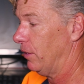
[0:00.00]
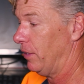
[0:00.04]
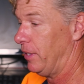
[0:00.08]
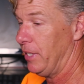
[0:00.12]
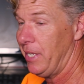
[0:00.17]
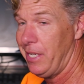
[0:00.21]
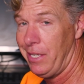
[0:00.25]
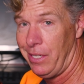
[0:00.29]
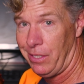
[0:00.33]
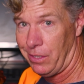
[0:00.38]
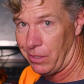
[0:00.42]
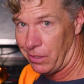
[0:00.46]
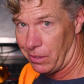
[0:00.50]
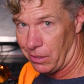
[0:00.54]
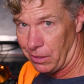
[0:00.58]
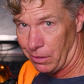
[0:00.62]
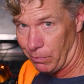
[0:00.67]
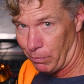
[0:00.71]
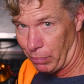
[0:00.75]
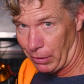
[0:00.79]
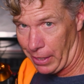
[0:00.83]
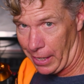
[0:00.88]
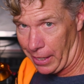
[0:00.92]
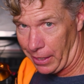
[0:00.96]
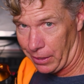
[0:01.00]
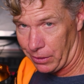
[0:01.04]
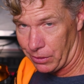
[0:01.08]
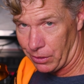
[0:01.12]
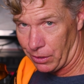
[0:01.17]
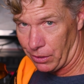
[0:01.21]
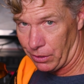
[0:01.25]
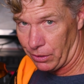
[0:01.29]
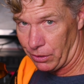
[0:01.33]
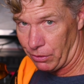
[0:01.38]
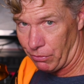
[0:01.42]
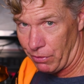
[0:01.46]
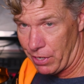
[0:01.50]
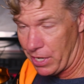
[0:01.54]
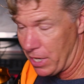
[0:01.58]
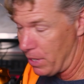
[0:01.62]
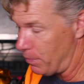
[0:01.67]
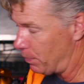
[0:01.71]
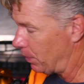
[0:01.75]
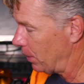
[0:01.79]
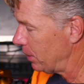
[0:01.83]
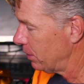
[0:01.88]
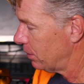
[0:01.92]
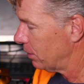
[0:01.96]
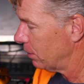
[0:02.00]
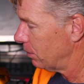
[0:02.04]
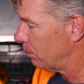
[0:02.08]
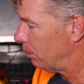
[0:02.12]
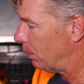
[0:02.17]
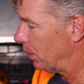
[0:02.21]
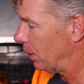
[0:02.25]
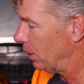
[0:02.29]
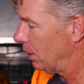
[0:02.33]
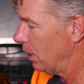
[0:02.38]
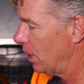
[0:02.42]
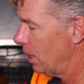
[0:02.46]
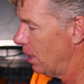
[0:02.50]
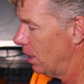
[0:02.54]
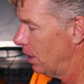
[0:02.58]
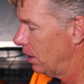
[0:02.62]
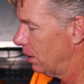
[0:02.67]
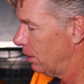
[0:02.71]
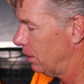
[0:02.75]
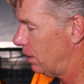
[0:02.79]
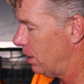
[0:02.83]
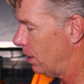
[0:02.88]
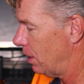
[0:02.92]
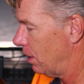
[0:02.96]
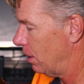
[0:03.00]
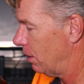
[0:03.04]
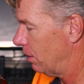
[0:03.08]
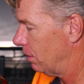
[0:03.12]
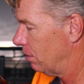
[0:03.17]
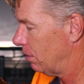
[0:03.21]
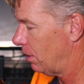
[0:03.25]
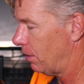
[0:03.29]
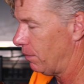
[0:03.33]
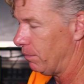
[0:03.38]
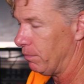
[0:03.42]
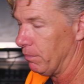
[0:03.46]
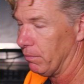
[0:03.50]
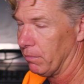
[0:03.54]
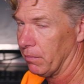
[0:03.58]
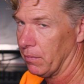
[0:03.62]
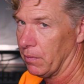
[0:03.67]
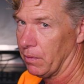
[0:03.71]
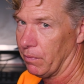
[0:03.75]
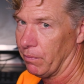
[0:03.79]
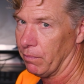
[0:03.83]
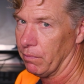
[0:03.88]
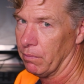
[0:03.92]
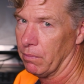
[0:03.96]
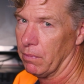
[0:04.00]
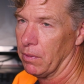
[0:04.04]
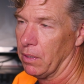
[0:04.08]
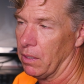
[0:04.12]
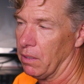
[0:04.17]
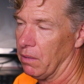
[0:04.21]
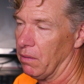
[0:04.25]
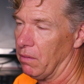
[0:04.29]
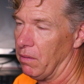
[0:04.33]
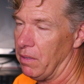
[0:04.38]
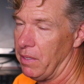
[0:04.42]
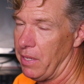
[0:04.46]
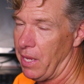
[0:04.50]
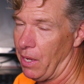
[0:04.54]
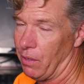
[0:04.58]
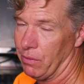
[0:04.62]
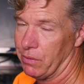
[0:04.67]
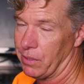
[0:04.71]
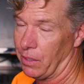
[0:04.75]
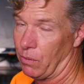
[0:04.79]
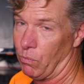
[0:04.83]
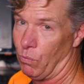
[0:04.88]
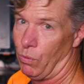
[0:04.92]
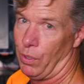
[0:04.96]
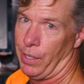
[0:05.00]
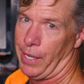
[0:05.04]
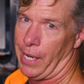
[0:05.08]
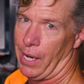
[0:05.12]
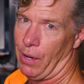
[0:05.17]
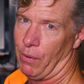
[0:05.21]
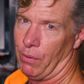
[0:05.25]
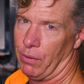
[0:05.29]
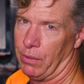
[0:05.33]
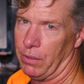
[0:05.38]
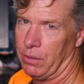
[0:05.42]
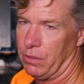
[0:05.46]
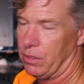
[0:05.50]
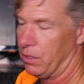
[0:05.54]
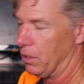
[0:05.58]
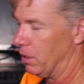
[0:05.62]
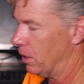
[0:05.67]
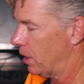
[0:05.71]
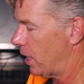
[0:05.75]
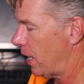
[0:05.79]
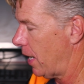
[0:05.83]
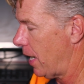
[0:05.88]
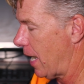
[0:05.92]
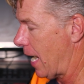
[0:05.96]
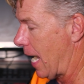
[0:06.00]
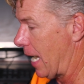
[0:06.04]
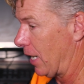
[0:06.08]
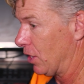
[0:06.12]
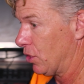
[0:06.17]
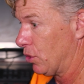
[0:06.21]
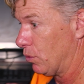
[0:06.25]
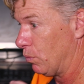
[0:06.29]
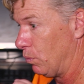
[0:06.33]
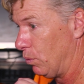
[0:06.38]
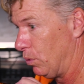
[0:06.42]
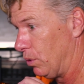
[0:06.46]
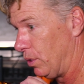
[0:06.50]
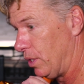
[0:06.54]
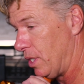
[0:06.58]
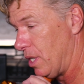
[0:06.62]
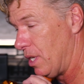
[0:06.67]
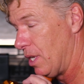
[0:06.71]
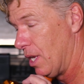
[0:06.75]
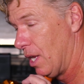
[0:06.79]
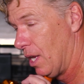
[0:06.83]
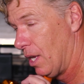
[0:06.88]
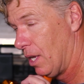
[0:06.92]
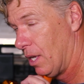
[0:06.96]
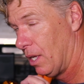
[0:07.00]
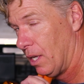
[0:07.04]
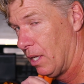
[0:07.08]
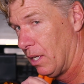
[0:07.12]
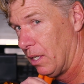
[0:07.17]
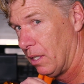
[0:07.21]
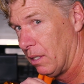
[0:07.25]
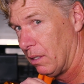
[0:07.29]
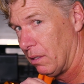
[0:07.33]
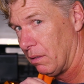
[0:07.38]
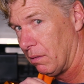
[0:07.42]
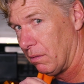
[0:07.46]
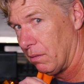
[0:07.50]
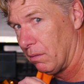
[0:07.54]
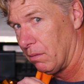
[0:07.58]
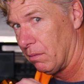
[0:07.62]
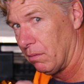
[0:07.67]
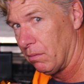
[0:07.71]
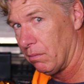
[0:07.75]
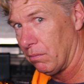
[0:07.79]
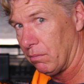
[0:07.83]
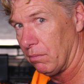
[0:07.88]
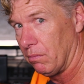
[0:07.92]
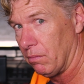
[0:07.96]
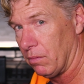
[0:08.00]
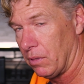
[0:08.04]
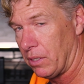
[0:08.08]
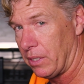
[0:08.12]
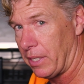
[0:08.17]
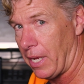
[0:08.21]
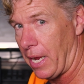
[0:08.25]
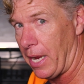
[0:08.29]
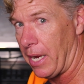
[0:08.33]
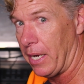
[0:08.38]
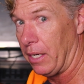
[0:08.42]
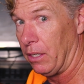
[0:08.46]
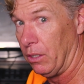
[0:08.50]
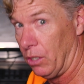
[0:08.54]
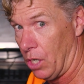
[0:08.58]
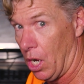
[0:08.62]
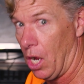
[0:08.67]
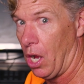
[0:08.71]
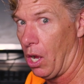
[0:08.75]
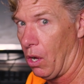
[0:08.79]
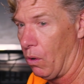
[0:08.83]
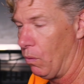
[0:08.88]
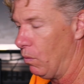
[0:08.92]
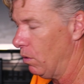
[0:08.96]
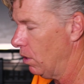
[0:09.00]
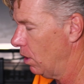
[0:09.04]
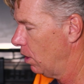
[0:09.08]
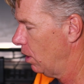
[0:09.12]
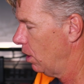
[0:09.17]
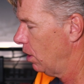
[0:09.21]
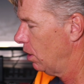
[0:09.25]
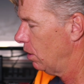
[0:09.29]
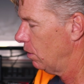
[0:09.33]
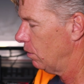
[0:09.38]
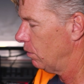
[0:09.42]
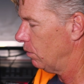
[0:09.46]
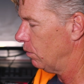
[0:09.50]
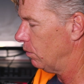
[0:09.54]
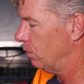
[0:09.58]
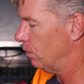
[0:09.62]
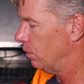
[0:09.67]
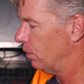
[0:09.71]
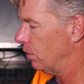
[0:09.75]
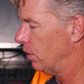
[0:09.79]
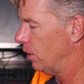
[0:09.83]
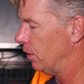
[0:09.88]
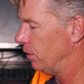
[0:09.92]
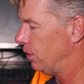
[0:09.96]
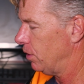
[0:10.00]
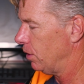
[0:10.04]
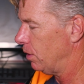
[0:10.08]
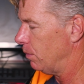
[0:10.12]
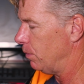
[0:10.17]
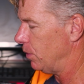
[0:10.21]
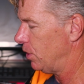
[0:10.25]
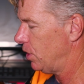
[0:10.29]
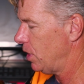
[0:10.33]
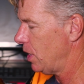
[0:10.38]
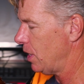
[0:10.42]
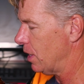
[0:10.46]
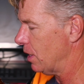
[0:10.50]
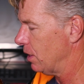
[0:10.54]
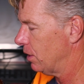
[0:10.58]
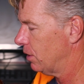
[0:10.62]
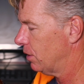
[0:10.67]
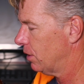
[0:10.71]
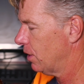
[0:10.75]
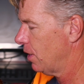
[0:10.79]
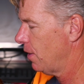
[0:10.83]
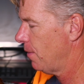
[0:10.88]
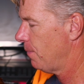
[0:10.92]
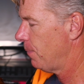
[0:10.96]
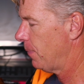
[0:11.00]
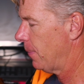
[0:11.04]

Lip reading: These brackets are 3D printed, but they're now it's like 1 hour until I actually say go to the machinist